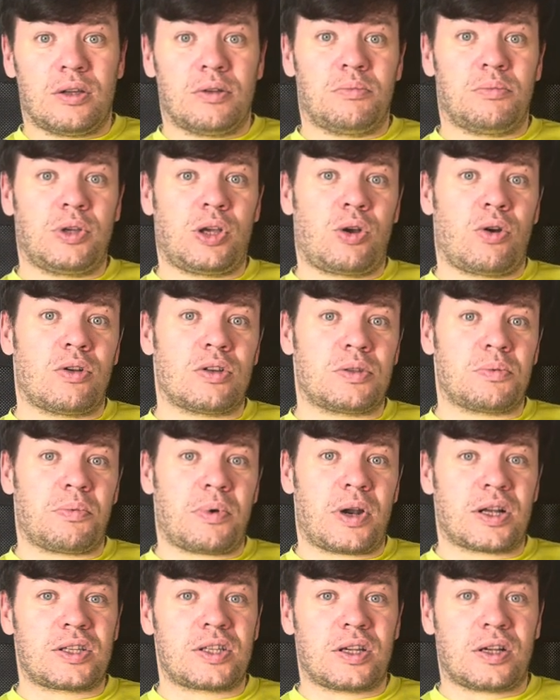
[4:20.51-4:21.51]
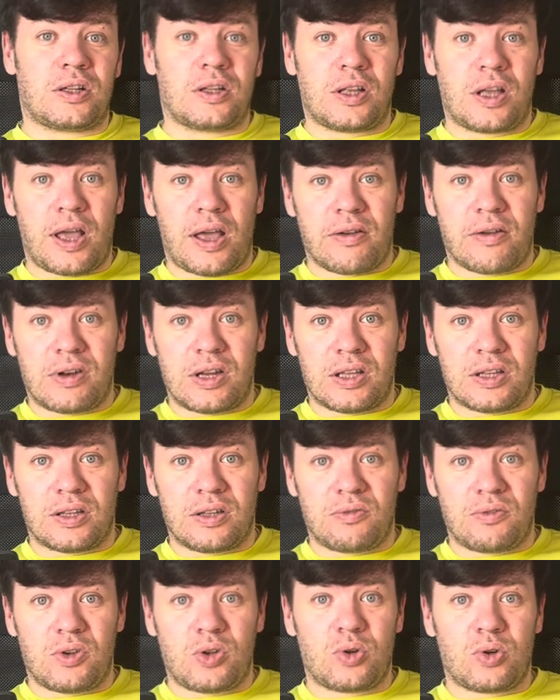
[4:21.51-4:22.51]
because practically every
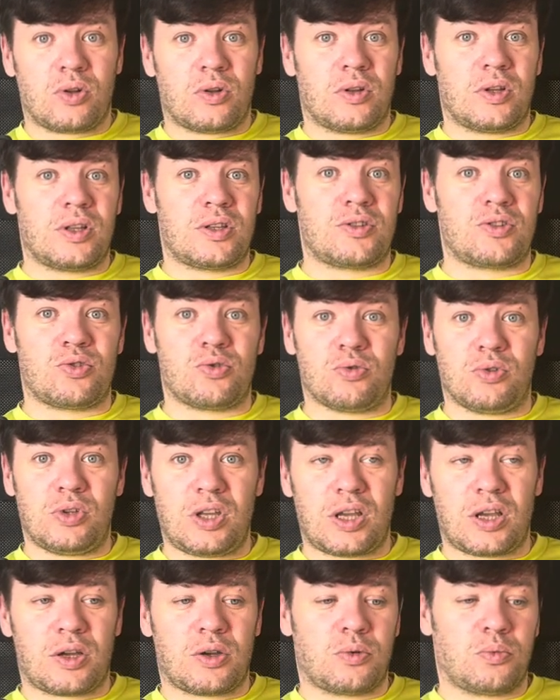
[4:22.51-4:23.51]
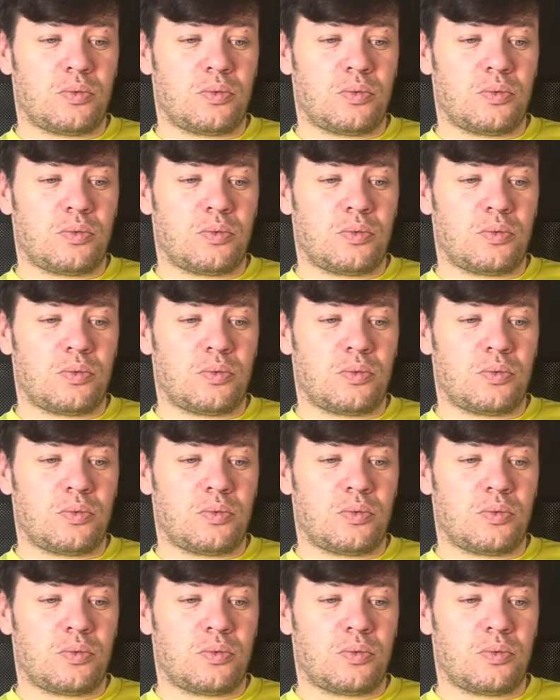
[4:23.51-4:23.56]
individual is unique